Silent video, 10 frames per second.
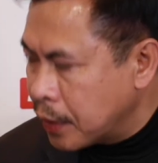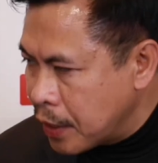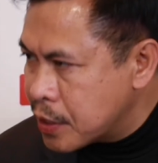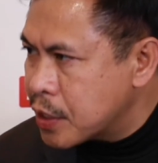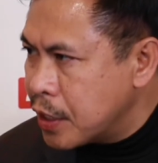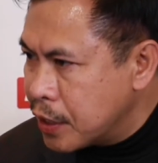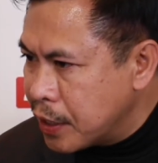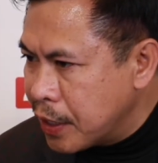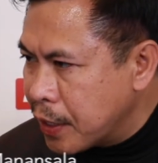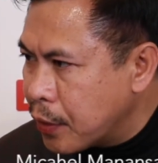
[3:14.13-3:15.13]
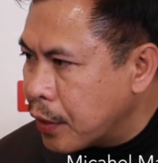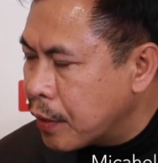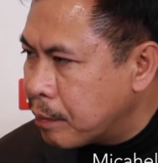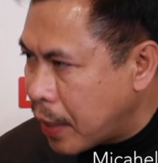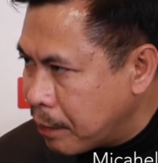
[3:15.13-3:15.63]
It's in the
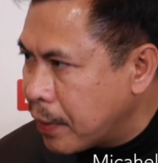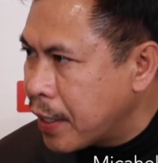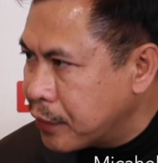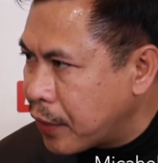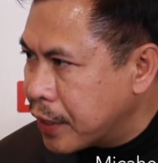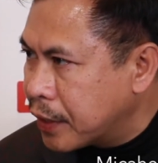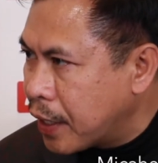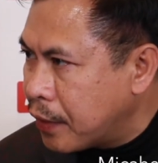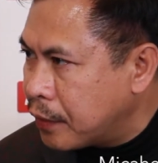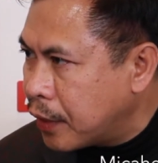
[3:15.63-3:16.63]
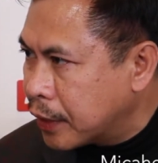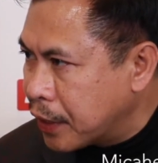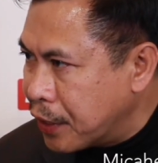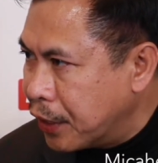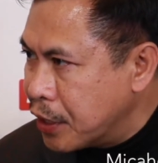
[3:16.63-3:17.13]
pipeline right now at
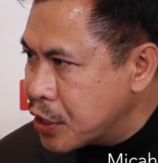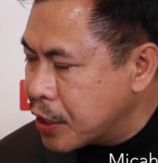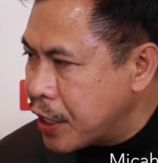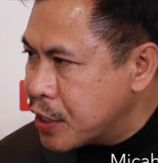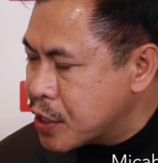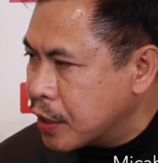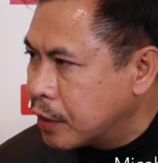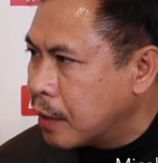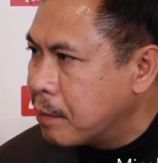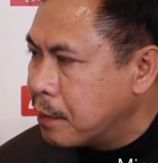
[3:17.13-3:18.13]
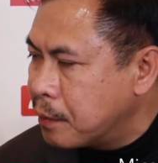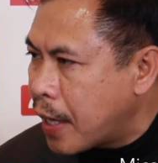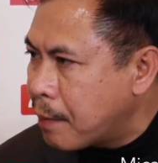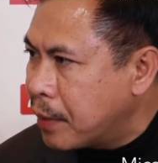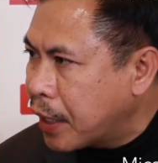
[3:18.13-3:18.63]
the early stage. The
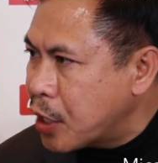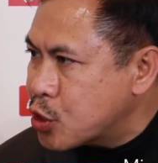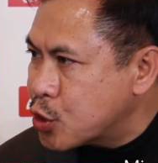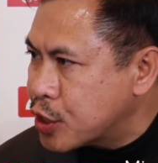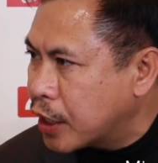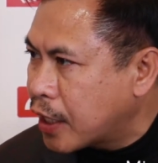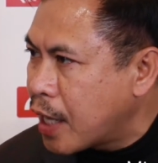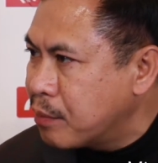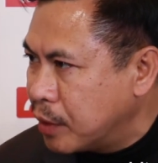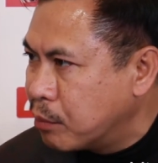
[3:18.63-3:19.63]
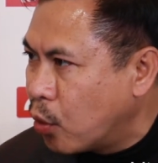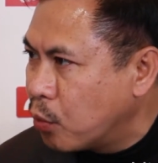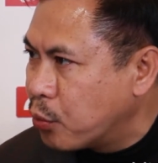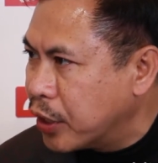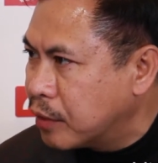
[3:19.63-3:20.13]
applications that I'm
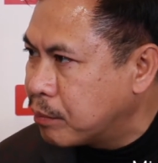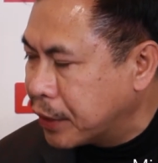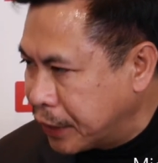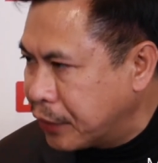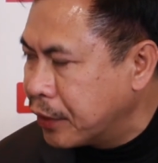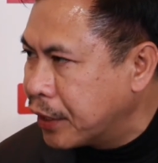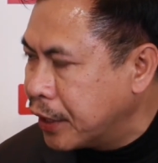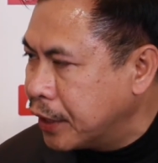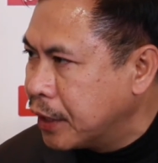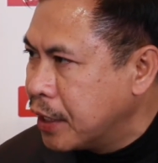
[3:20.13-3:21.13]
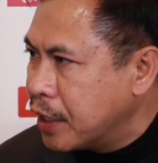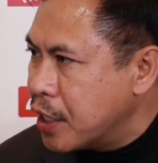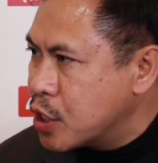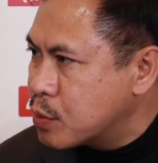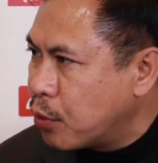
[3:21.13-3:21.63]
involved with particularly
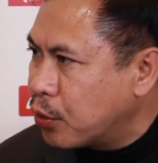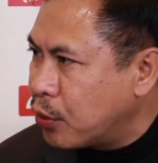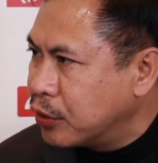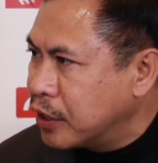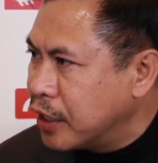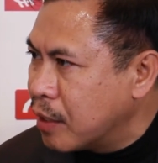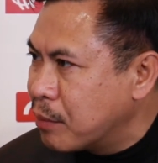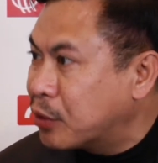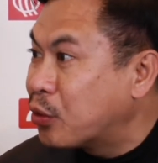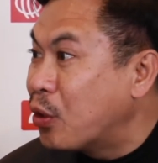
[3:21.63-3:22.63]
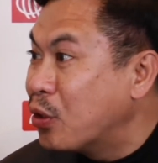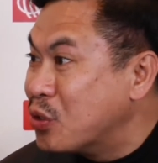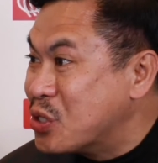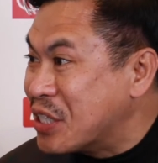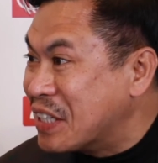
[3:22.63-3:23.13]
is more on the
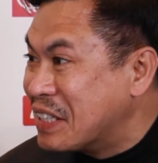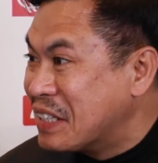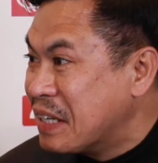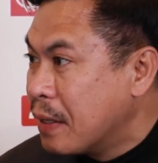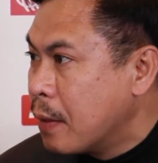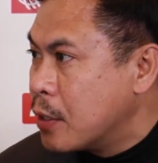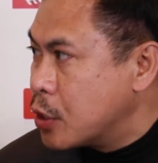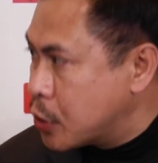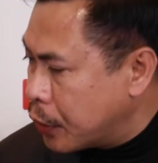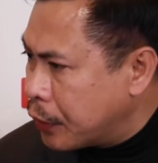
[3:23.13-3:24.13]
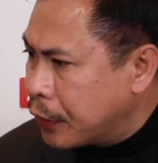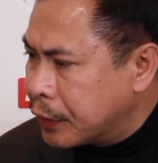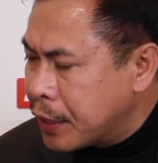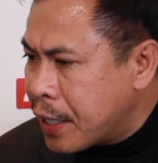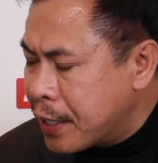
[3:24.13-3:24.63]
metrology. So
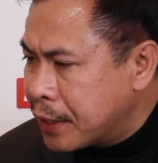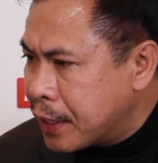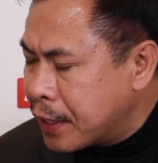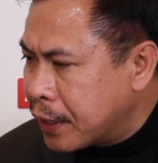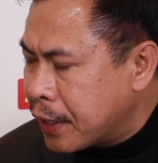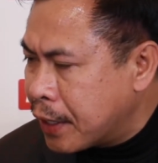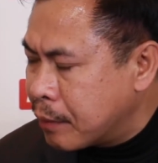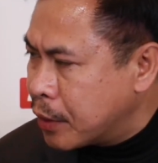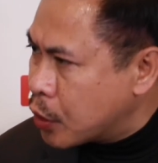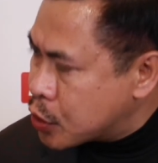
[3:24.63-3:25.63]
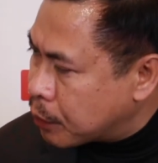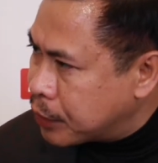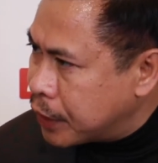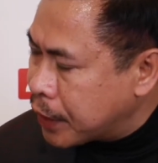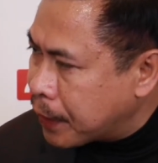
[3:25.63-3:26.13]
there are, because of
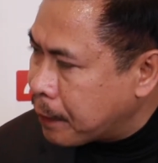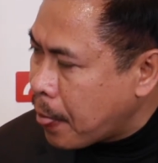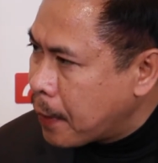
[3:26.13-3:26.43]
the